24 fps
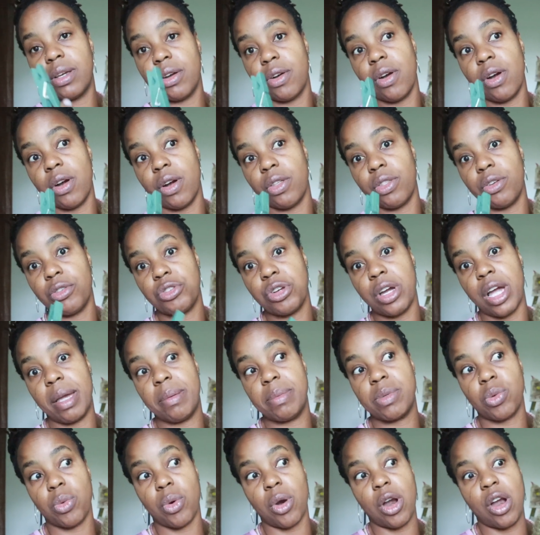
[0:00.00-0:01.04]
There are other
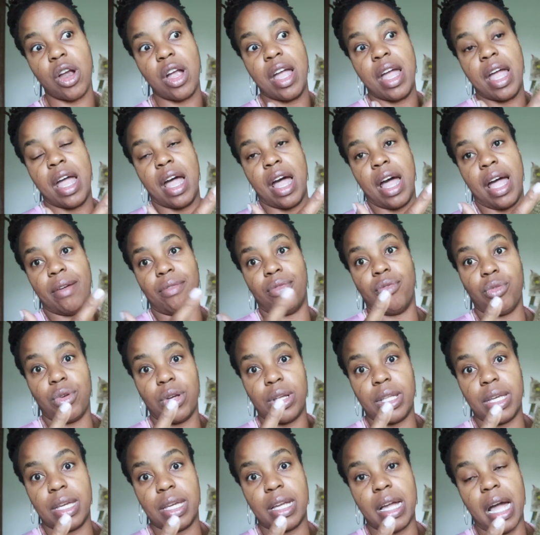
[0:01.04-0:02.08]
times where I've
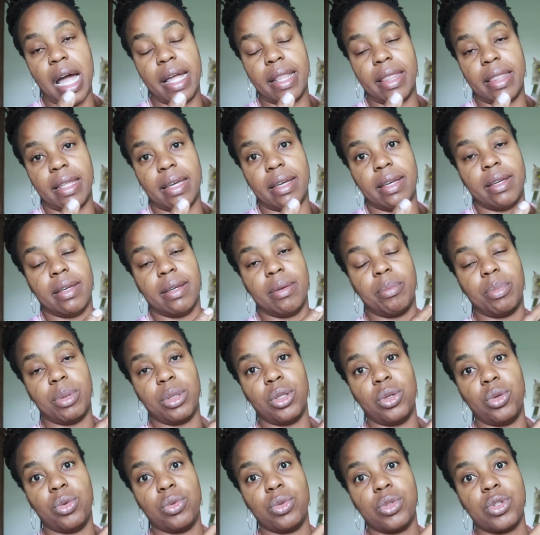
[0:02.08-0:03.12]
really got the
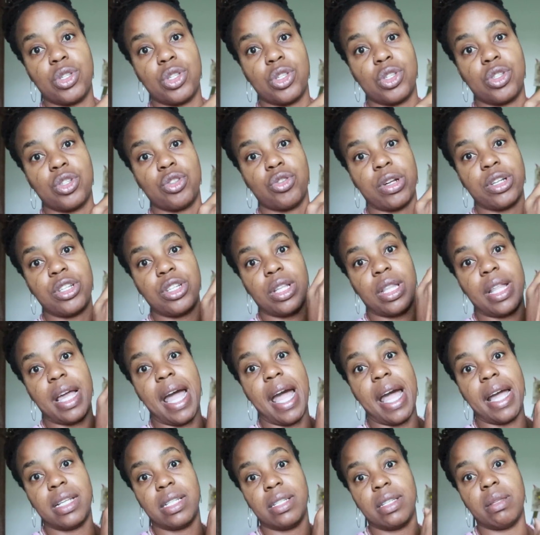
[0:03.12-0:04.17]
balloon stretching the
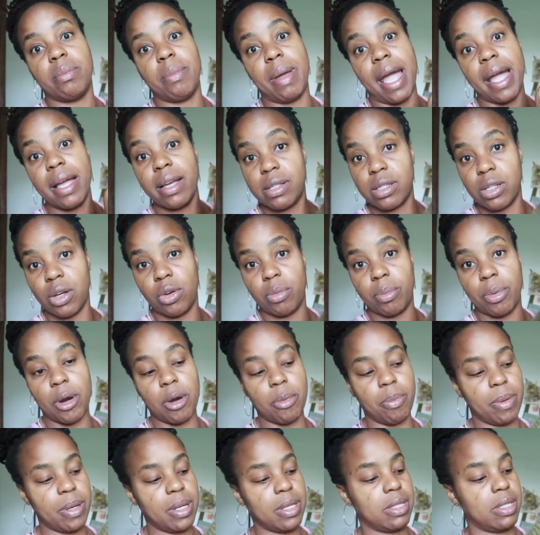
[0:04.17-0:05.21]
hat to the max on
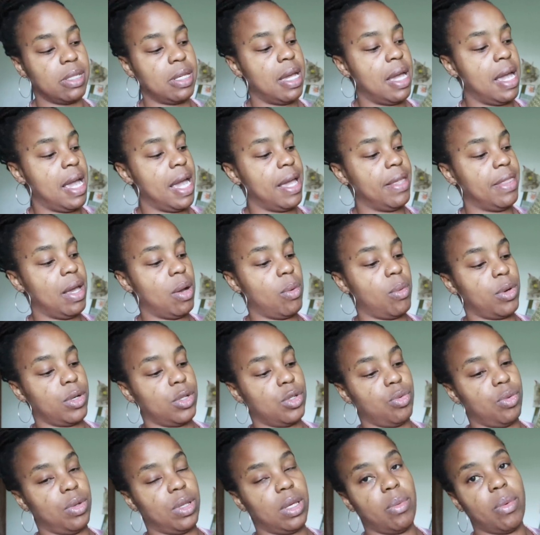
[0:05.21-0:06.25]
purpose, and that
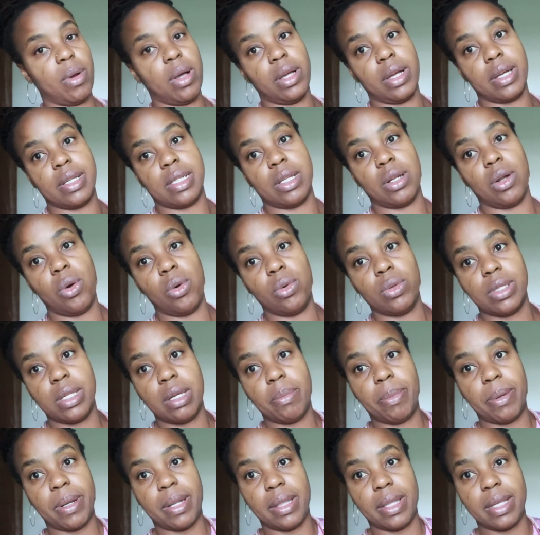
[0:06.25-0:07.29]
works really well because it holds
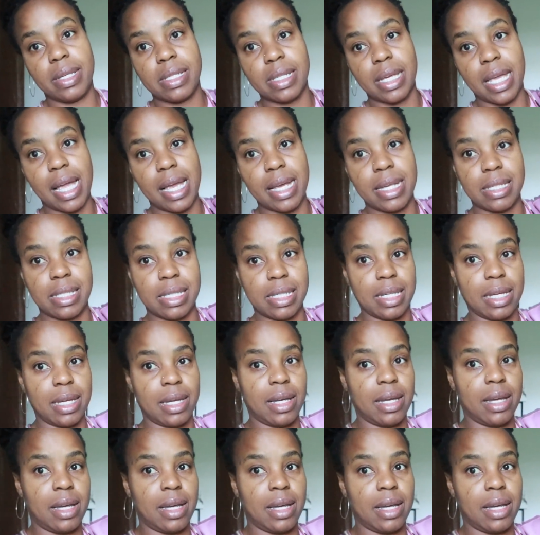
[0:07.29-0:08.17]
it, but in this case,